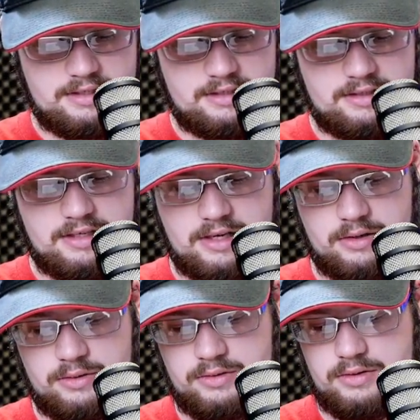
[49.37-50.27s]

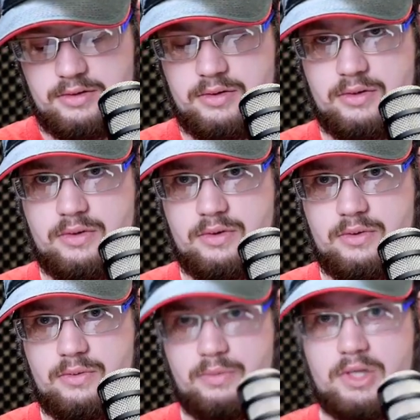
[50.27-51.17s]
Now,
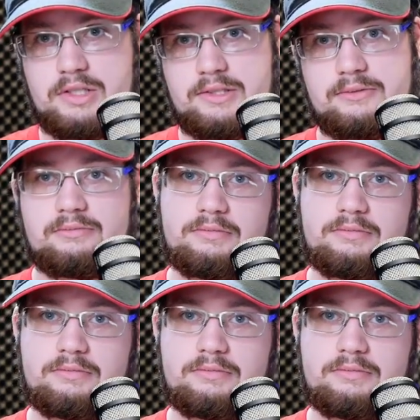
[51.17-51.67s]
we're also,